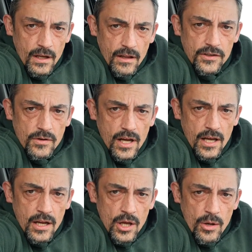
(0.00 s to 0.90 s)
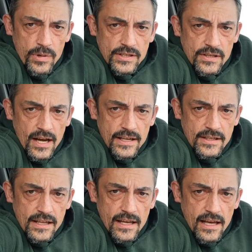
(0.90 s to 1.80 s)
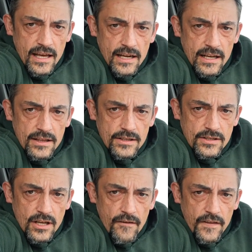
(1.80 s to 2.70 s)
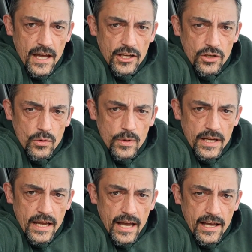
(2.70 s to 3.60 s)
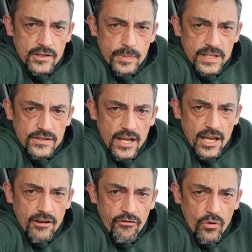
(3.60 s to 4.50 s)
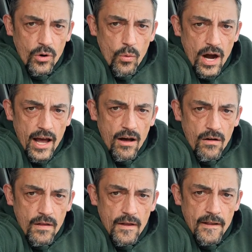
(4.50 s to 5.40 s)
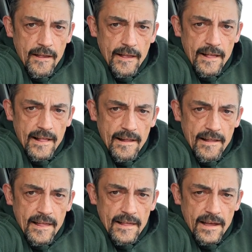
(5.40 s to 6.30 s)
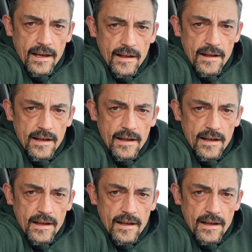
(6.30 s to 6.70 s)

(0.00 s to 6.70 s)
That's right. Besides that, stuff that UE has been saying for a while. Yeah.